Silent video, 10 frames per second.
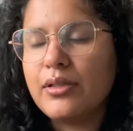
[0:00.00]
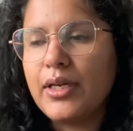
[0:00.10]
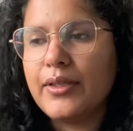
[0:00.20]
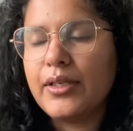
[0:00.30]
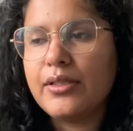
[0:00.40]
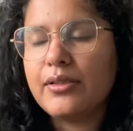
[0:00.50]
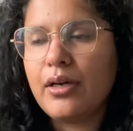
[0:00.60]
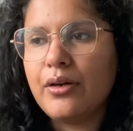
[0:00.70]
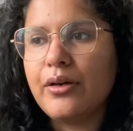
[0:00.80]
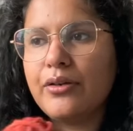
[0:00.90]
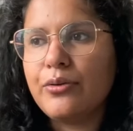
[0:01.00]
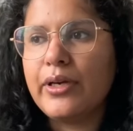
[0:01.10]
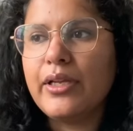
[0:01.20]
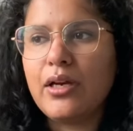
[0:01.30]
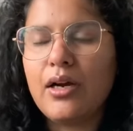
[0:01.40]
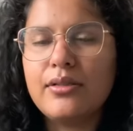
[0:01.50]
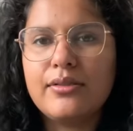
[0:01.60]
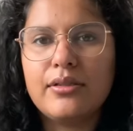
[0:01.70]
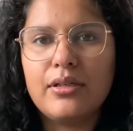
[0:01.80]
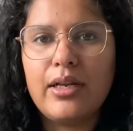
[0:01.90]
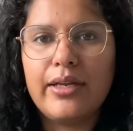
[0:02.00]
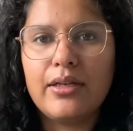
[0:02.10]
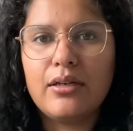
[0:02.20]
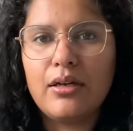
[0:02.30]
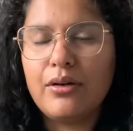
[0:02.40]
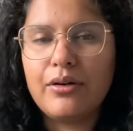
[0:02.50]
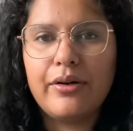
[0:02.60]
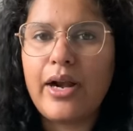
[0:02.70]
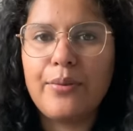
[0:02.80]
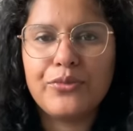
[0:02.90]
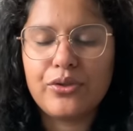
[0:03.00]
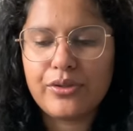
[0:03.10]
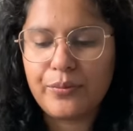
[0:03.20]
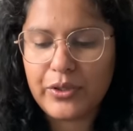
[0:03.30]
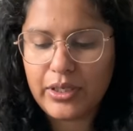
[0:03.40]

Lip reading: I think it's 120 yards and like 100 grams or something